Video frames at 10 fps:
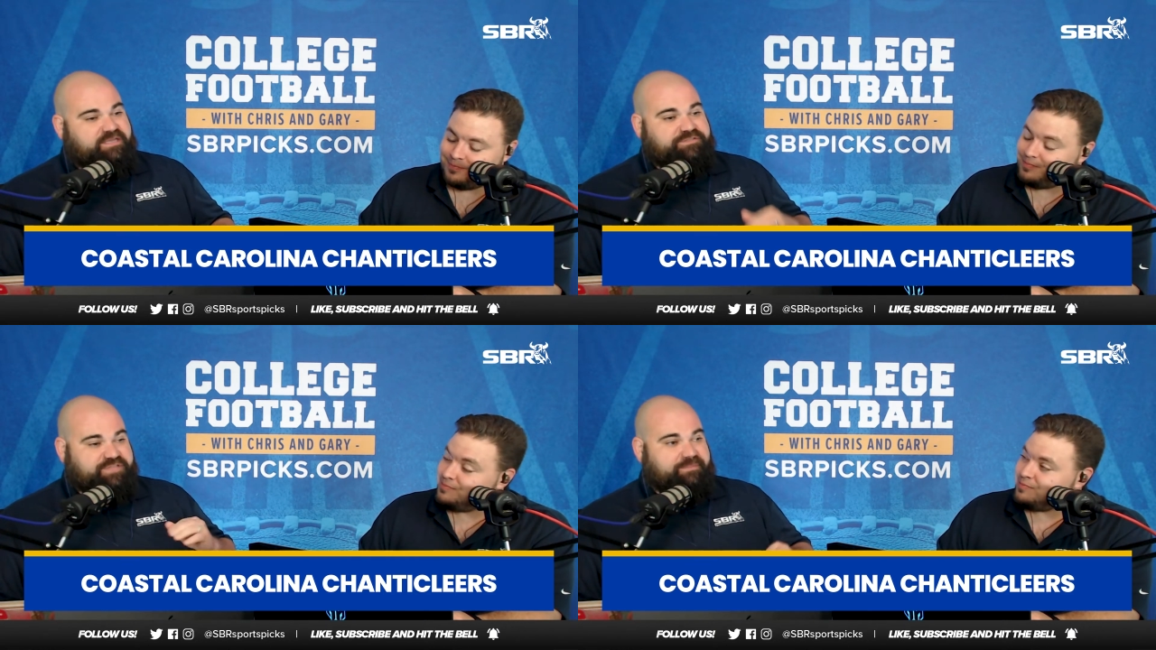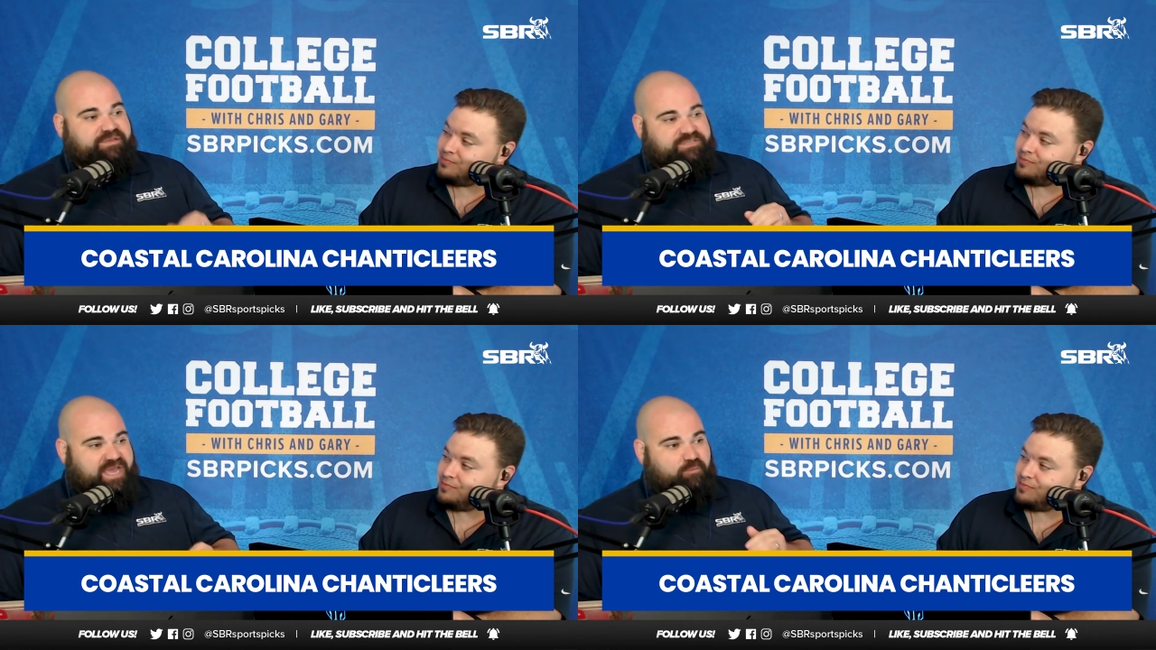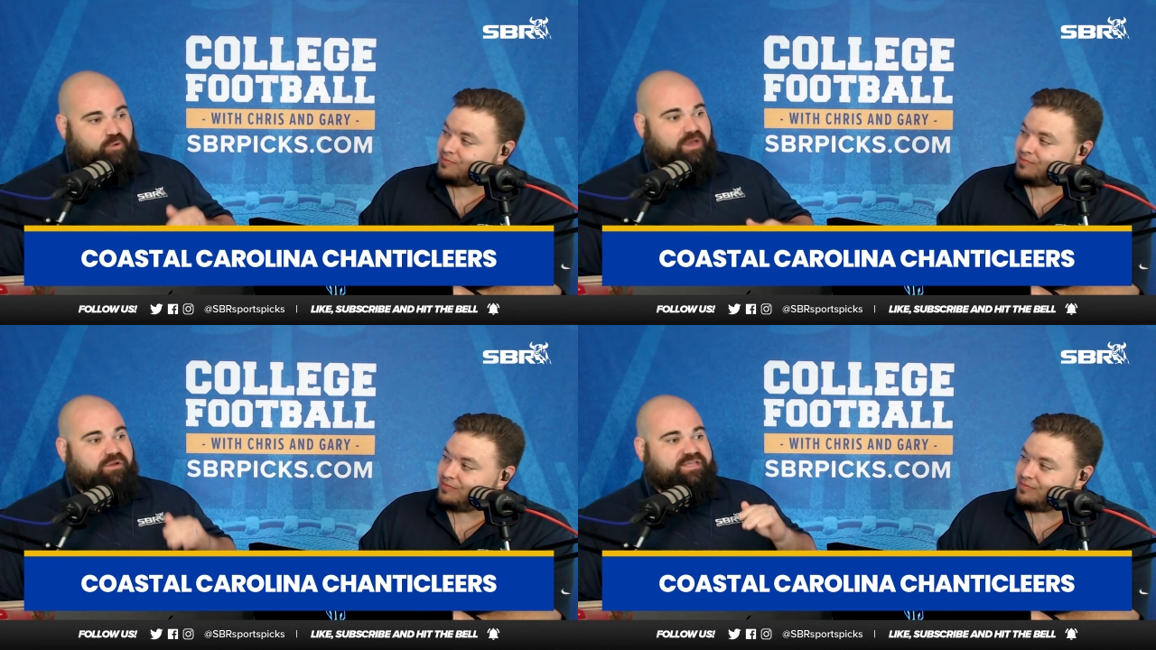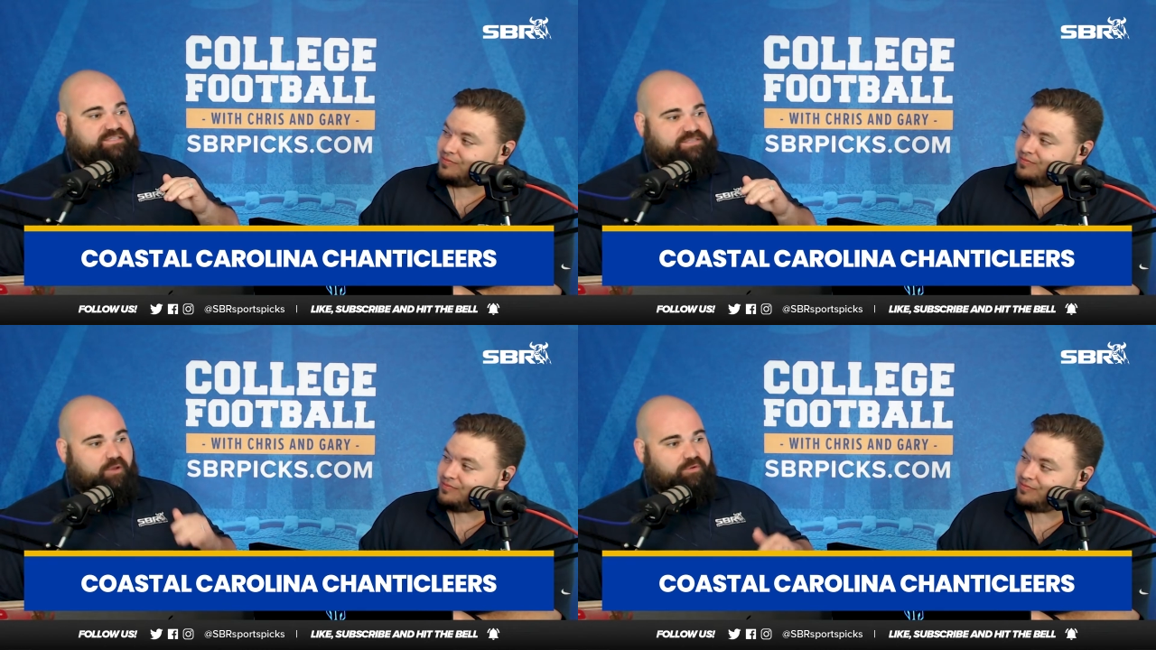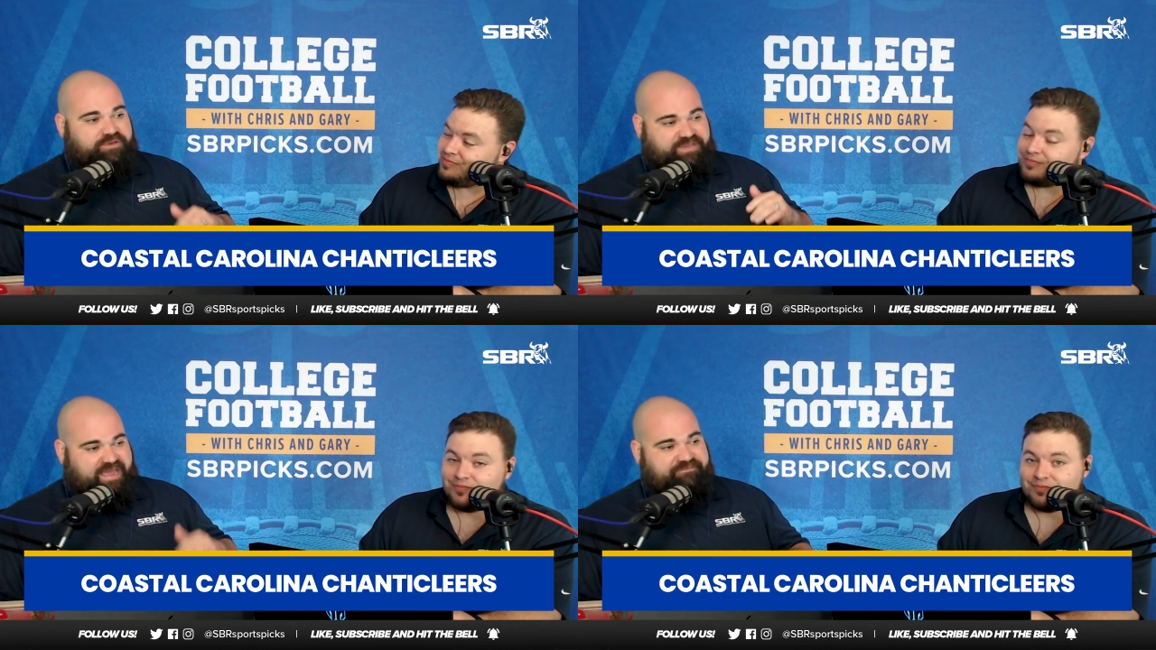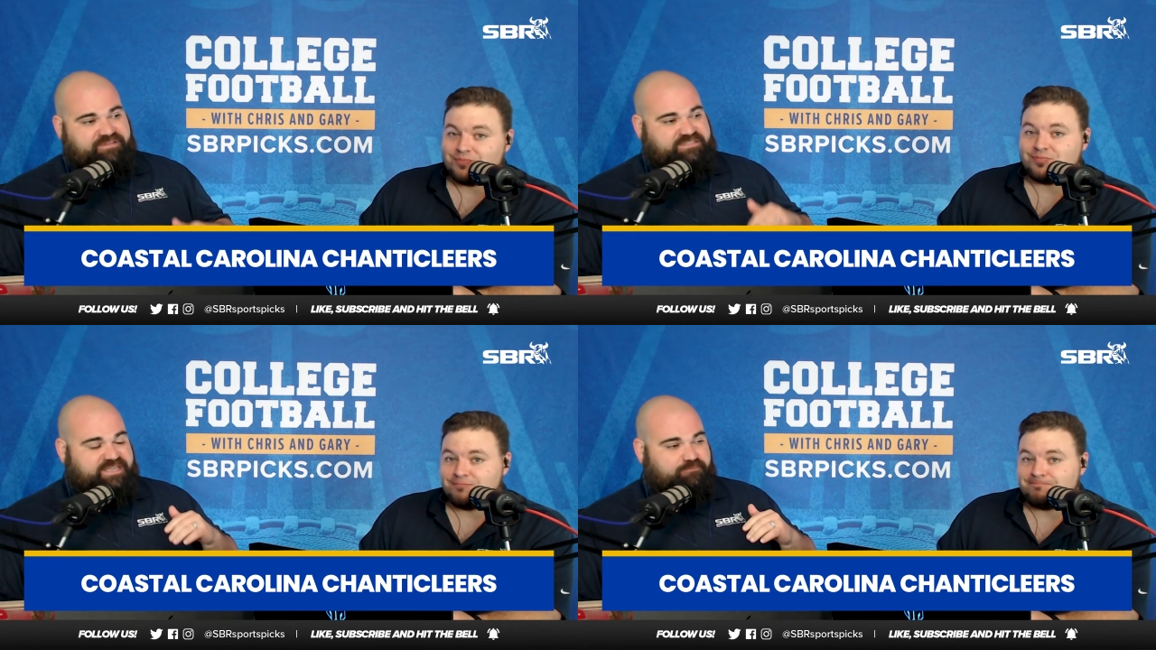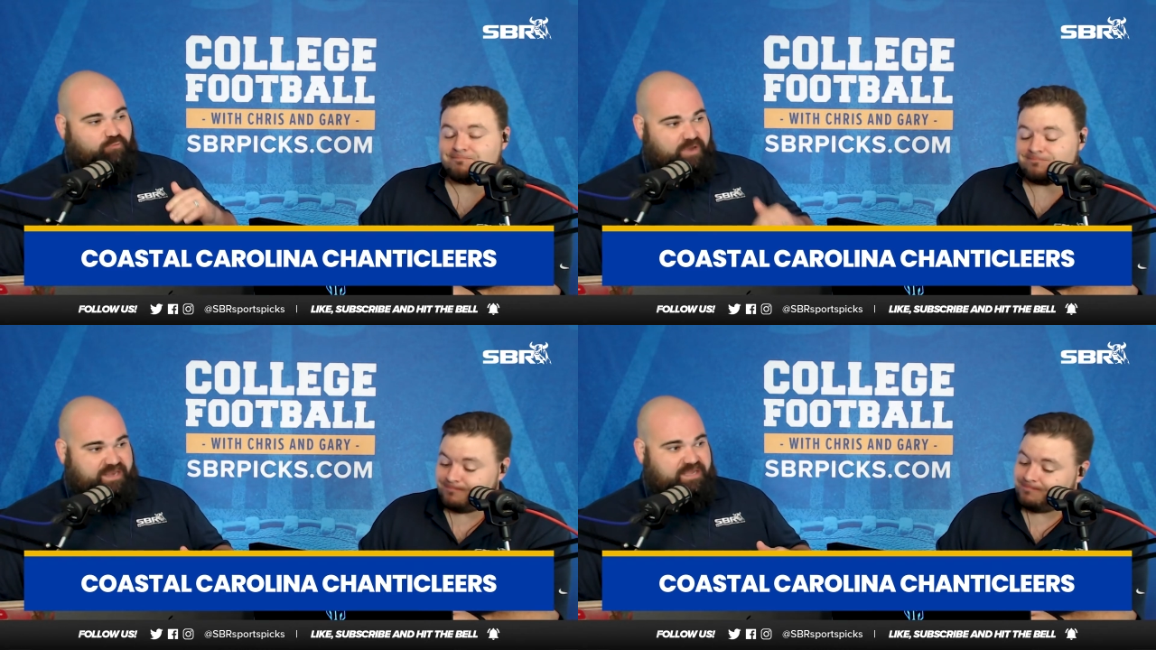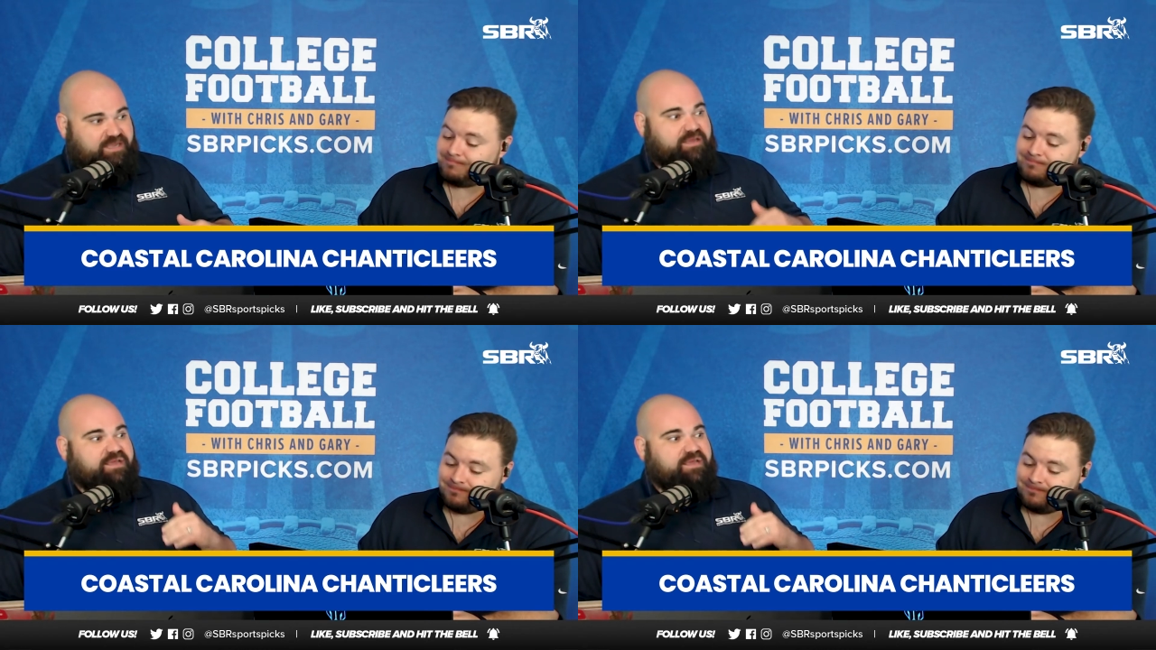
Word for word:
Speaker 1: Jamie Chadwell is going to have his team ready.